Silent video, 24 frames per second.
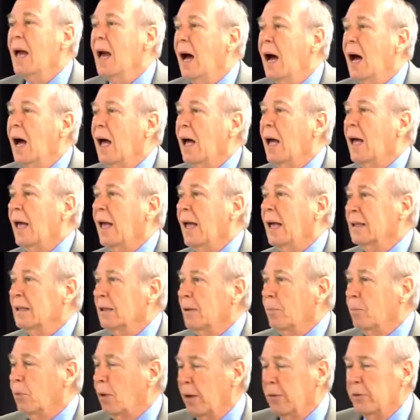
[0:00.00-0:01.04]
And the
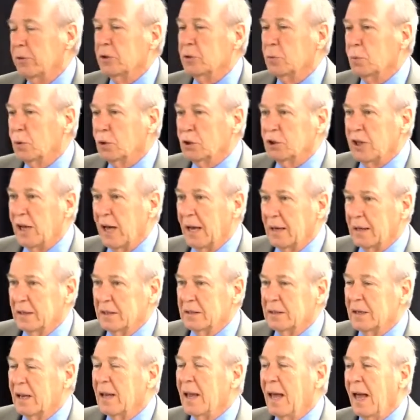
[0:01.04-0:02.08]
brothers were
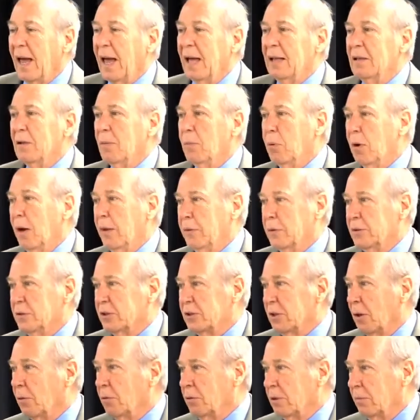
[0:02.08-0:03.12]
jealous, and the brothers
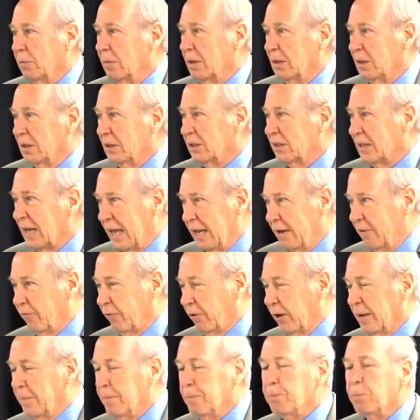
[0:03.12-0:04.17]
sold him into
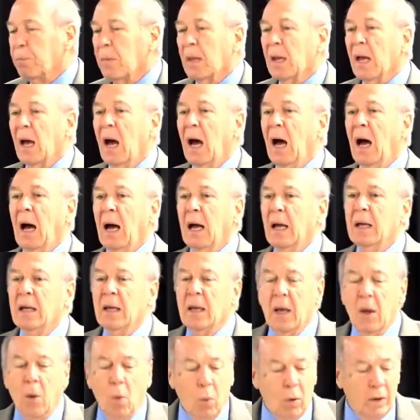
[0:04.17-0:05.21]
slavery.
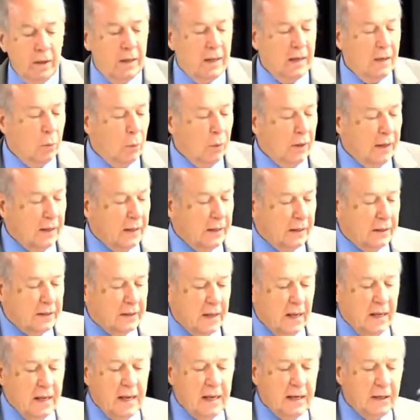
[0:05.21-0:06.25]
when he went
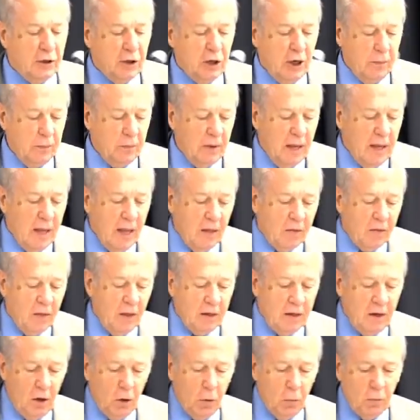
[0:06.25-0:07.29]
into Egypt,
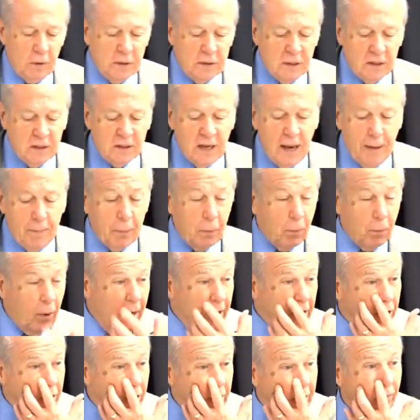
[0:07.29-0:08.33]
then there was a
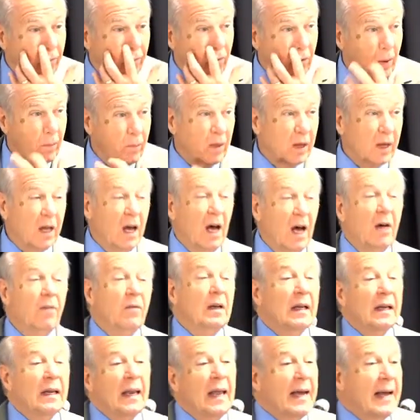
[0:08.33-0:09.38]
separation from the
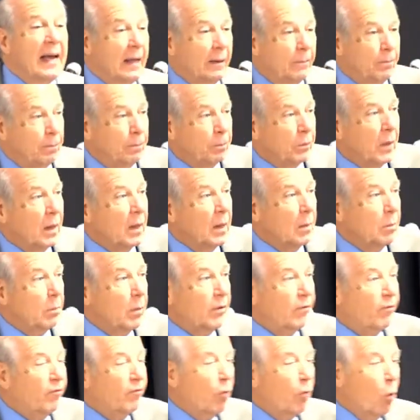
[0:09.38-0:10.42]
covenant land.
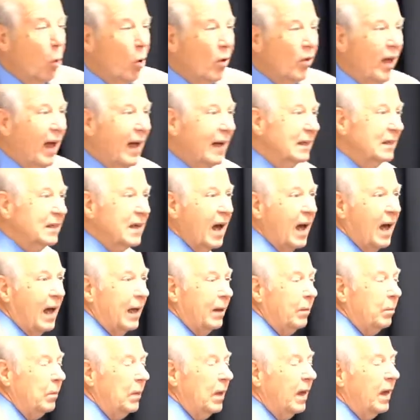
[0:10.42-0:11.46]
Before that time,